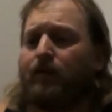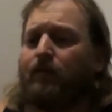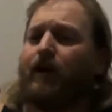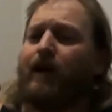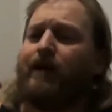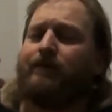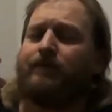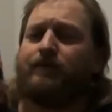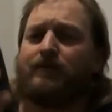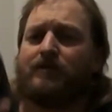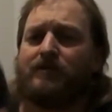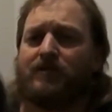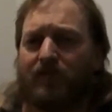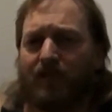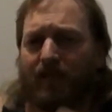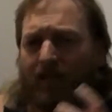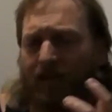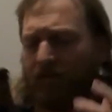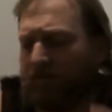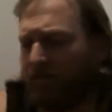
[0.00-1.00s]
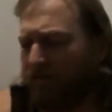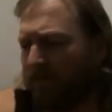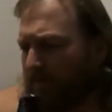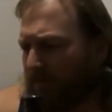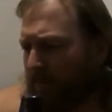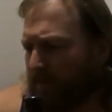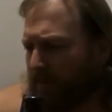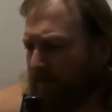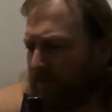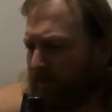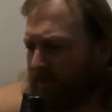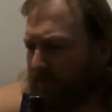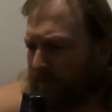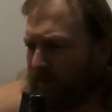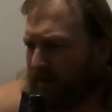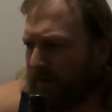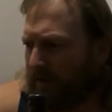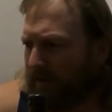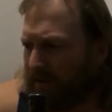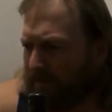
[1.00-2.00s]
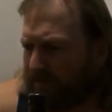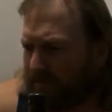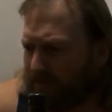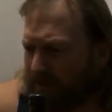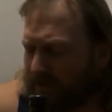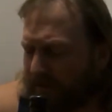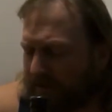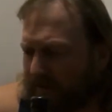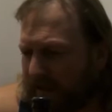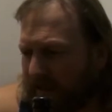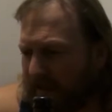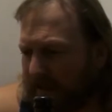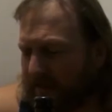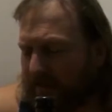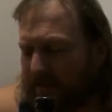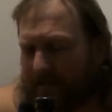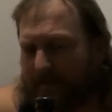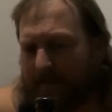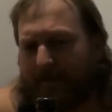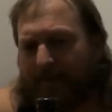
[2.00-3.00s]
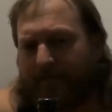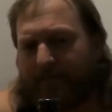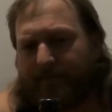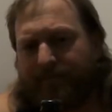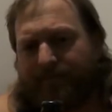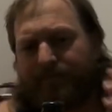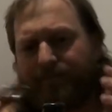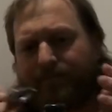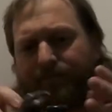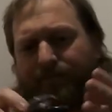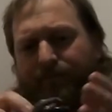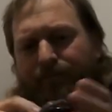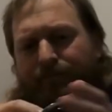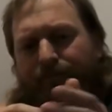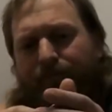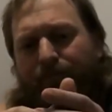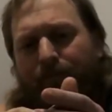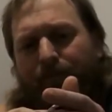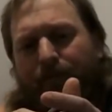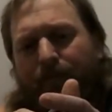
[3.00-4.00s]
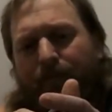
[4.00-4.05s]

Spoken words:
Great for a stout, we're in the middle of winter here in Australia, so I'll